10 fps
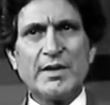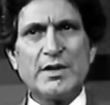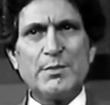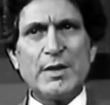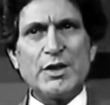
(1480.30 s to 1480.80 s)

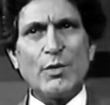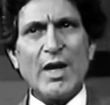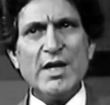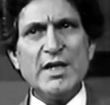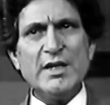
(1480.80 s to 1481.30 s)

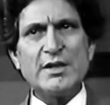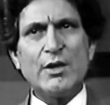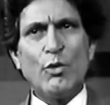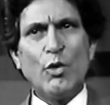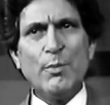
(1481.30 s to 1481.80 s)
Spirituality is
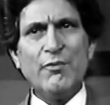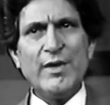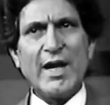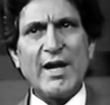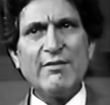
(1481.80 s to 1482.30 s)
the hope
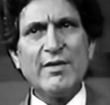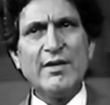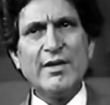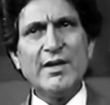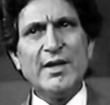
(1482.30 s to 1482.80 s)
we have
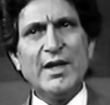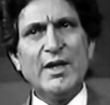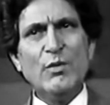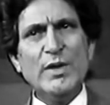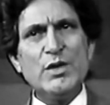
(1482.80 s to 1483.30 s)

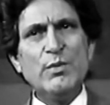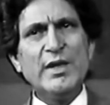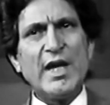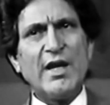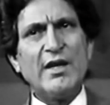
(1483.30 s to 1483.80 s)
in which
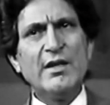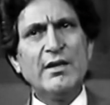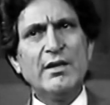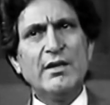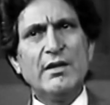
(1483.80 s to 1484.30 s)
we can
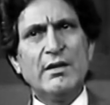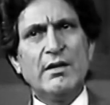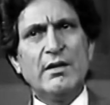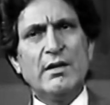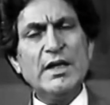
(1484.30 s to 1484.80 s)

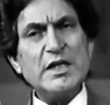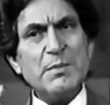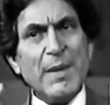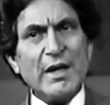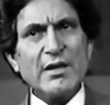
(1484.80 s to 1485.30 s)

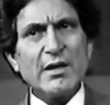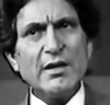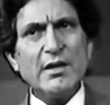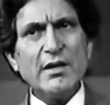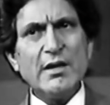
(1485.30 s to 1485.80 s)
expect
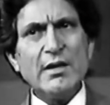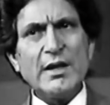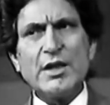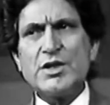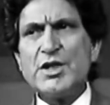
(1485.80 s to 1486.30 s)
that the